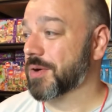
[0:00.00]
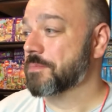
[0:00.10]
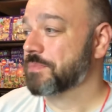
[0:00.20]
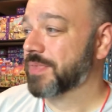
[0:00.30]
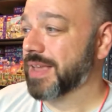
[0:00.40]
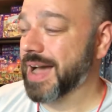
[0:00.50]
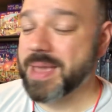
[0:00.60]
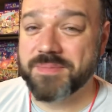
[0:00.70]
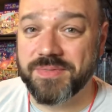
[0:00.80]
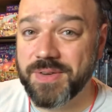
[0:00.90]
So I
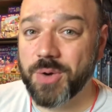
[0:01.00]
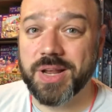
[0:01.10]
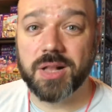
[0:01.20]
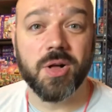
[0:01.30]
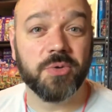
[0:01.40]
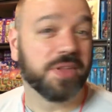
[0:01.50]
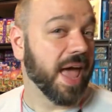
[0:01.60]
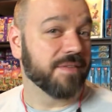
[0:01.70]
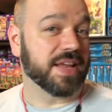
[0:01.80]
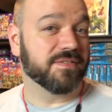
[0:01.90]
am very close to
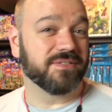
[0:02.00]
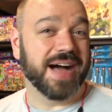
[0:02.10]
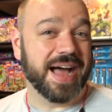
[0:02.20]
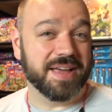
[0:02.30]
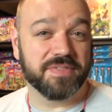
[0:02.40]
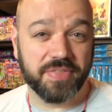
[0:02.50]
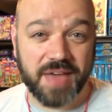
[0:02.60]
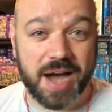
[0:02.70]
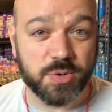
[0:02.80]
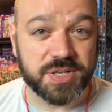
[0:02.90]
having
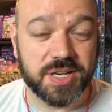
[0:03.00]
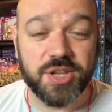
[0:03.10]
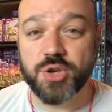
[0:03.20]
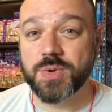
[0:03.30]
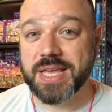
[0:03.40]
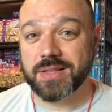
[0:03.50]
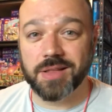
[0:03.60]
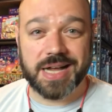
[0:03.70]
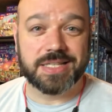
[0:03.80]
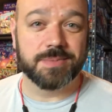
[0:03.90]
5,000 unique
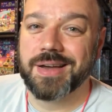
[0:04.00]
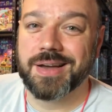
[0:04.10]
lots.